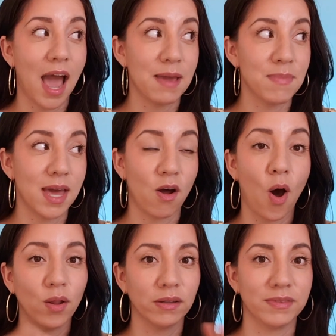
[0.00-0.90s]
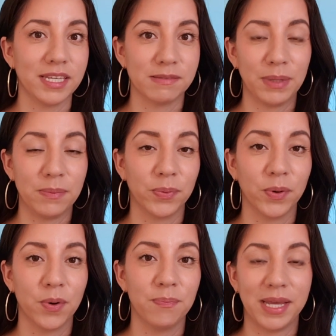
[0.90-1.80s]
I met all of these
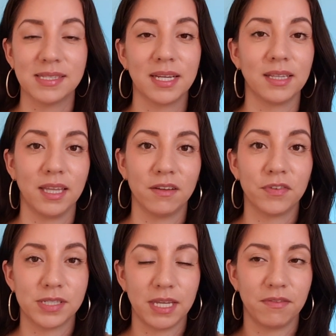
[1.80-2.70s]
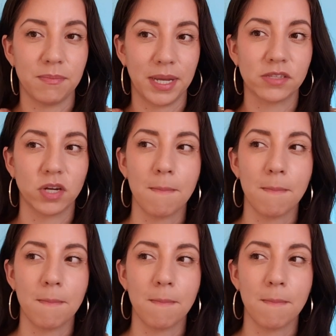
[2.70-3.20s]
people basically the first day of the mixer.